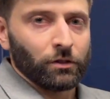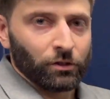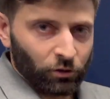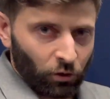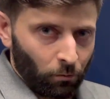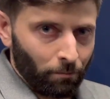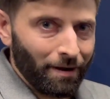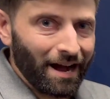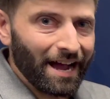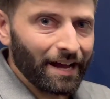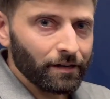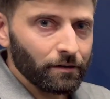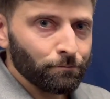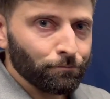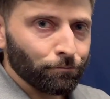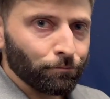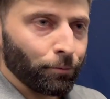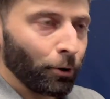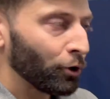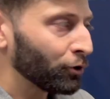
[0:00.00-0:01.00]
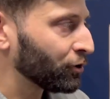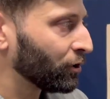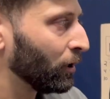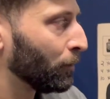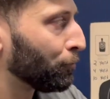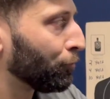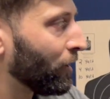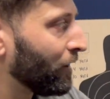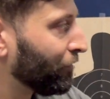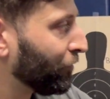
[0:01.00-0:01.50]
my personal
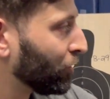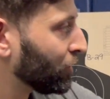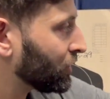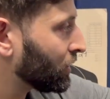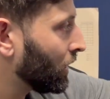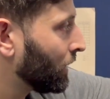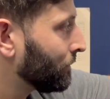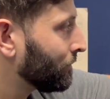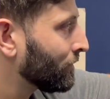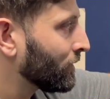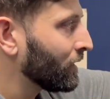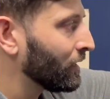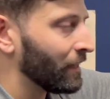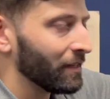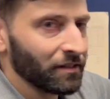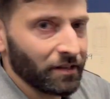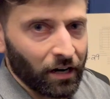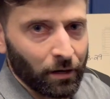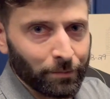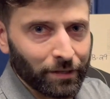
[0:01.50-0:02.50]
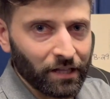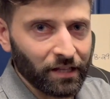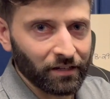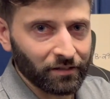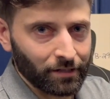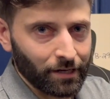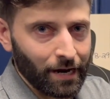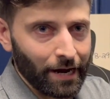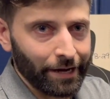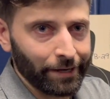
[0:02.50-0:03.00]
preference is going to be
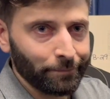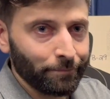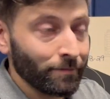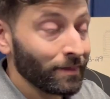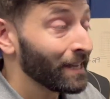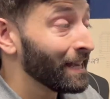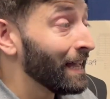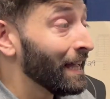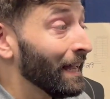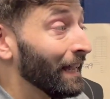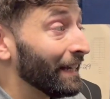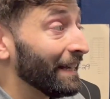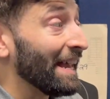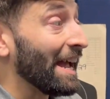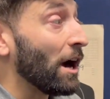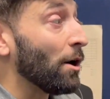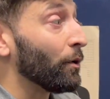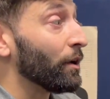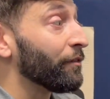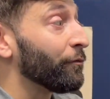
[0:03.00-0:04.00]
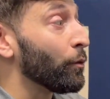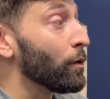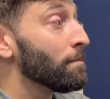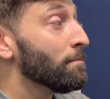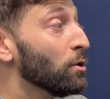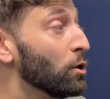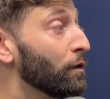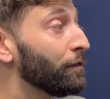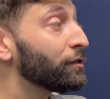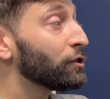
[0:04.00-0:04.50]
this guy. Now, if we
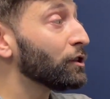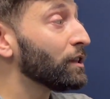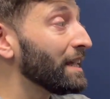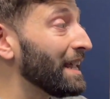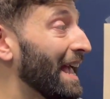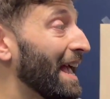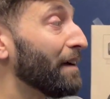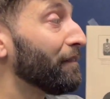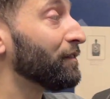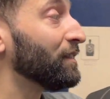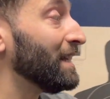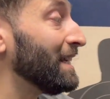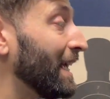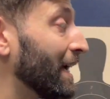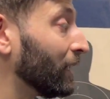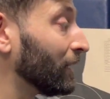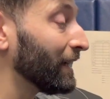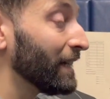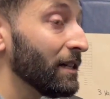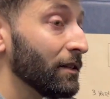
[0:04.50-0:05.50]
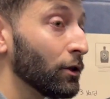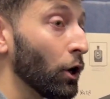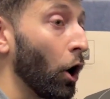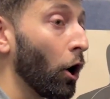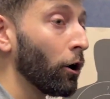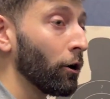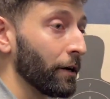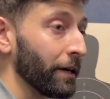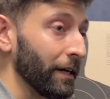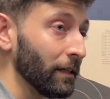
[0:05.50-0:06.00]
move to the FDLE
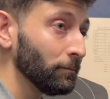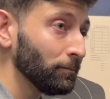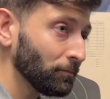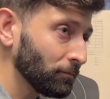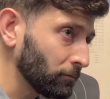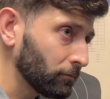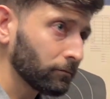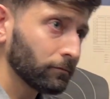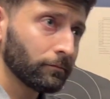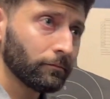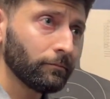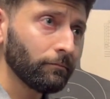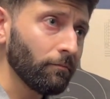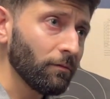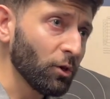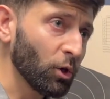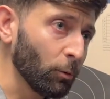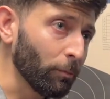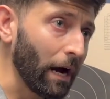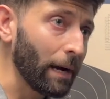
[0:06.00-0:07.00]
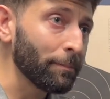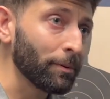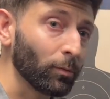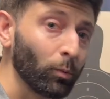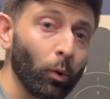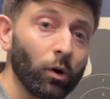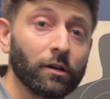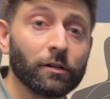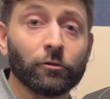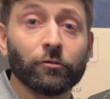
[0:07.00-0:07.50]
target, you might be
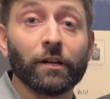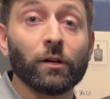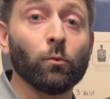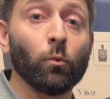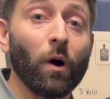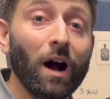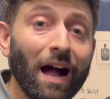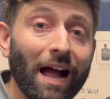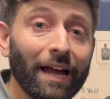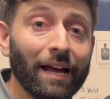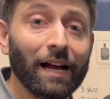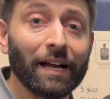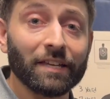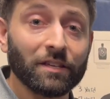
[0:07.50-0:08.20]
wondering why I